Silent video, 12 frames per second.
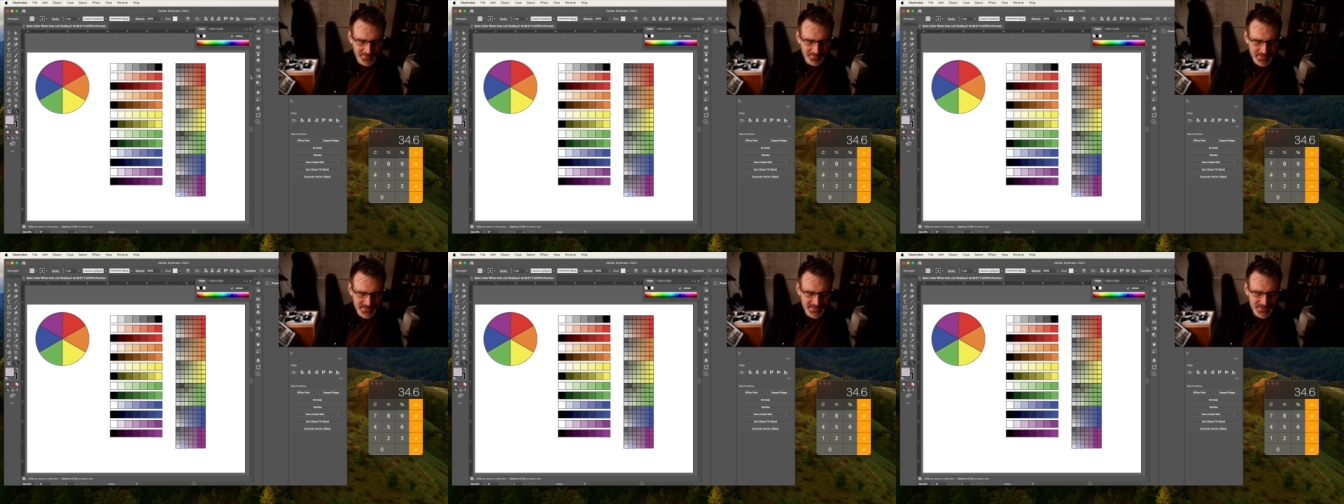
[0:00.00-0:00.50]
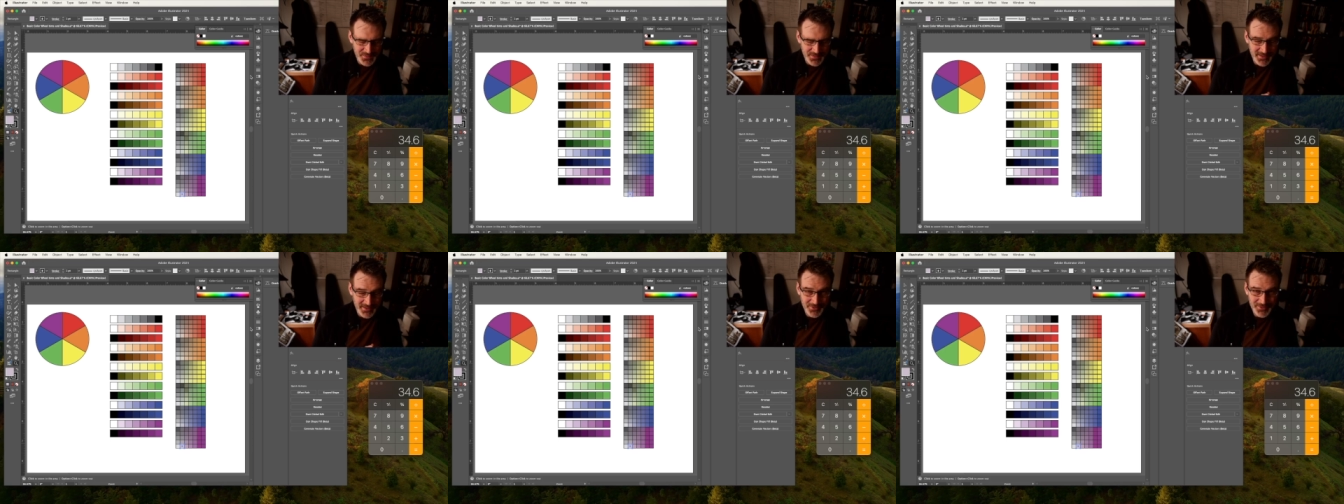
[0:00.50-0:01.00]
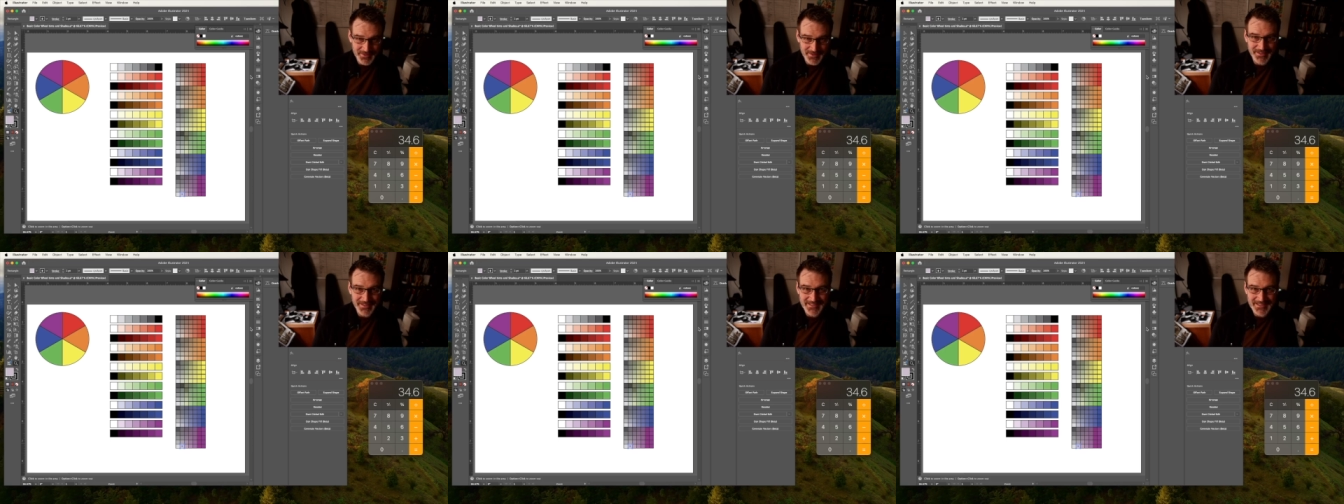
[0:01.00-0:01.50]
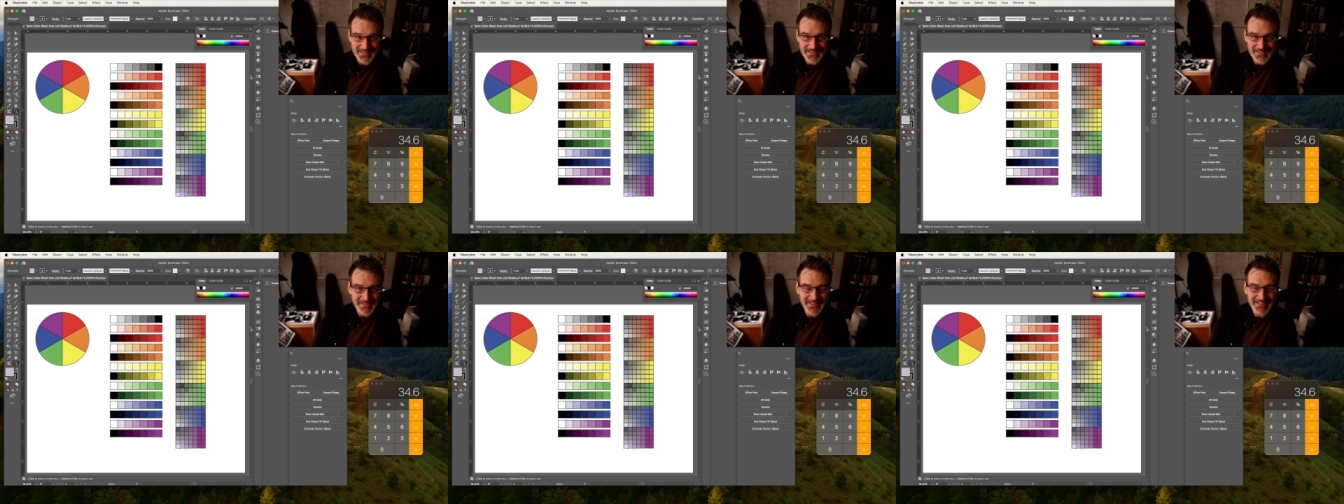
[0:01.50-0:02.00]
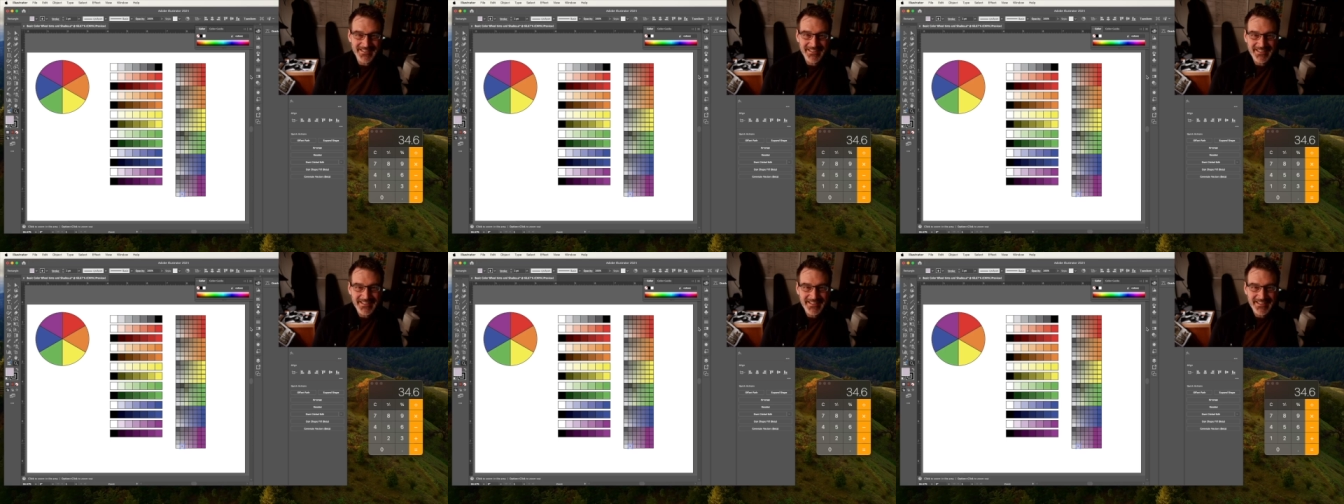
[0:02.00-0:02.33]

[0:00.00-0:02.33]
business with color theory is concerned,